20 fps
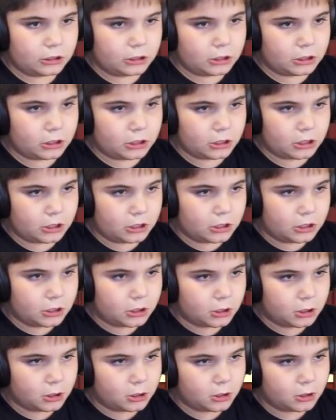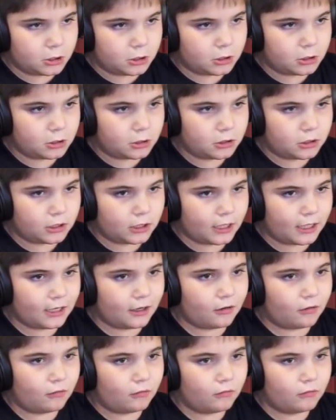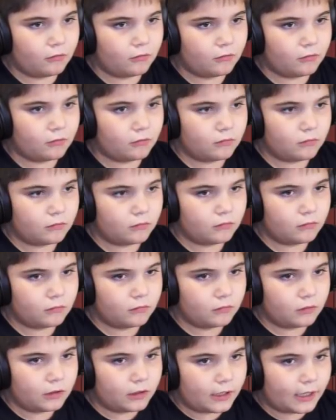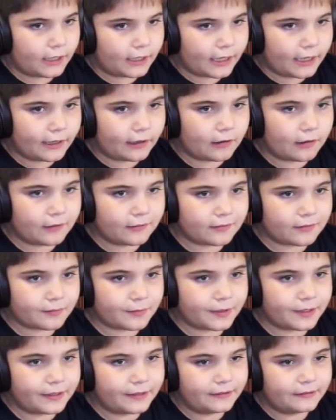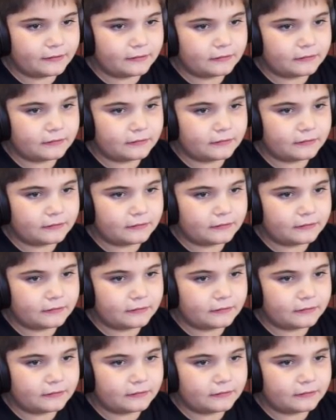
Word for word: Ugh! Ow. That guy hurts me.